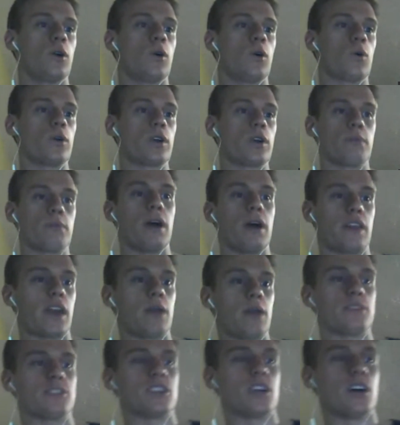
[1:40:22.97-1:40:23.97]
or you can buy the
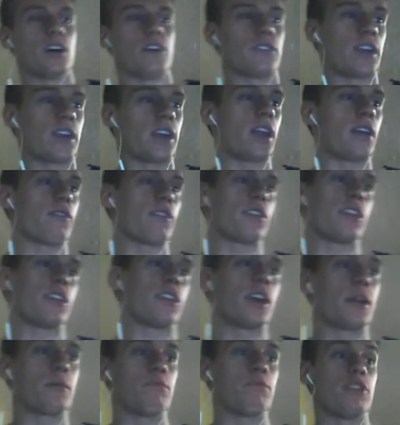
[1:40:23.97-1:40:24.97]
game itself and get
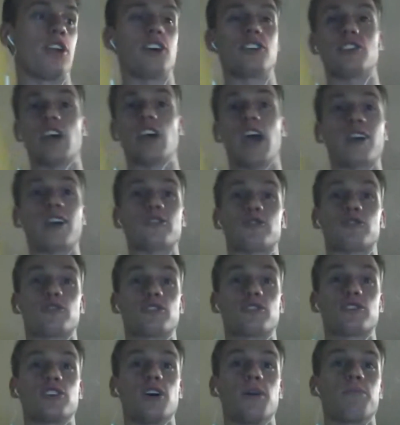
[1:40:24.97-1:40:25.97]
everything, plus extra
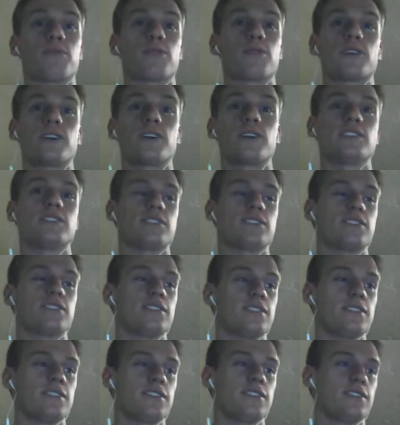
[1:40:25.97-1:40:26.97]
submarines.